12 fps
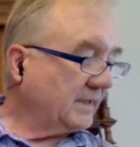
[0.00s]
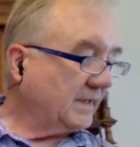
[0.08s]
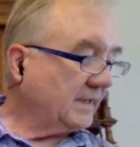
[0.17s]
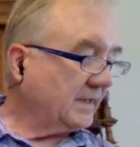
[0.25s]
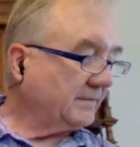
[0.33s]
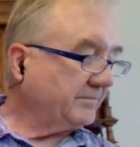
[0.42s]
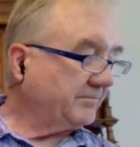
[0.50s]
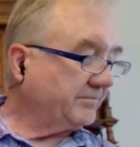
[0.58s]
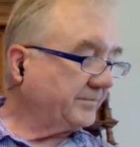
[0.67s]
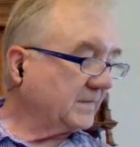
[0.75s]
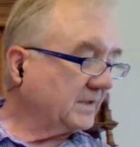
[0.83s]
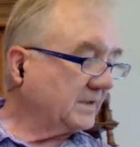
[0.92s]

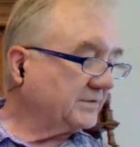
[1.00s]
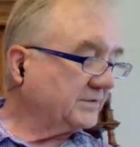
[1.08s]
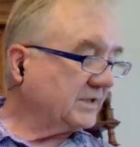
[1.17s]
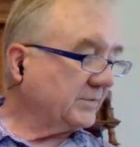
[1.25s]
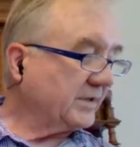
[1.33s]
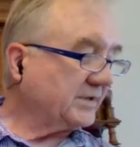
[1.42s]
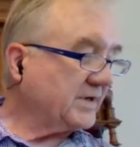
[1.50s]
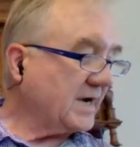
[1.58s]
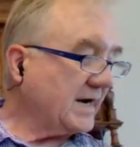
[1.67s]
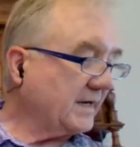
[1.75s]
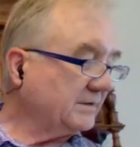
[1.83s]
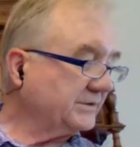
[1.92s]
Some of the
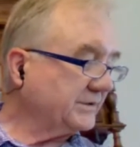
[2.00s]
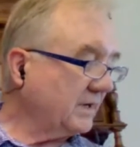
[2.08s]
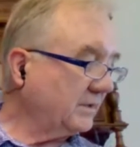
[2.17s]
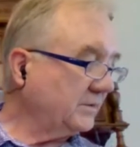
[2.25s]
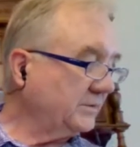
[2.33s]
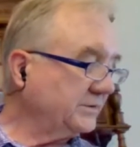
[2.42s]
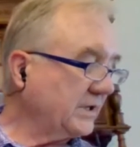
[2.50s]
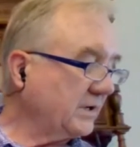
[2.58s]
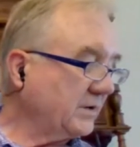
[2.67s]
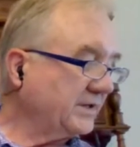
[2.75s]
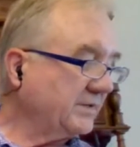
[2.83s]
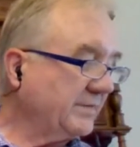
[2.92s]
titles are, Who's
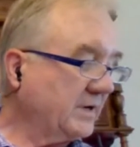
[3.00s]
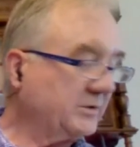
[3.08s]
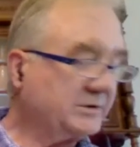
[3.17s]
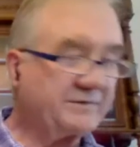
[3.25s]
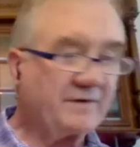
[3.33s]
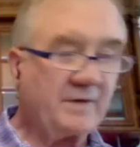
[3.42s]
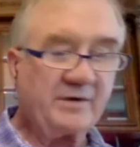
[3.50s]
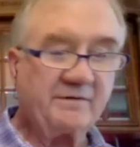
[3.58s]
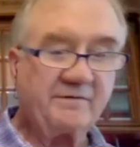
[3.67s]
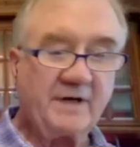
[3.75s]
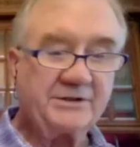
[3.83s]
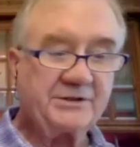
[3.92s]
Hurting the Most from
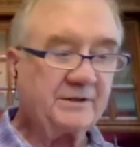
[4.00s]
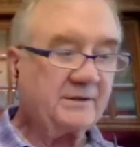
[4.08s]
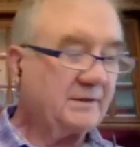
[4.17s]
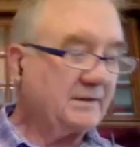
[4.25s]
Inflation?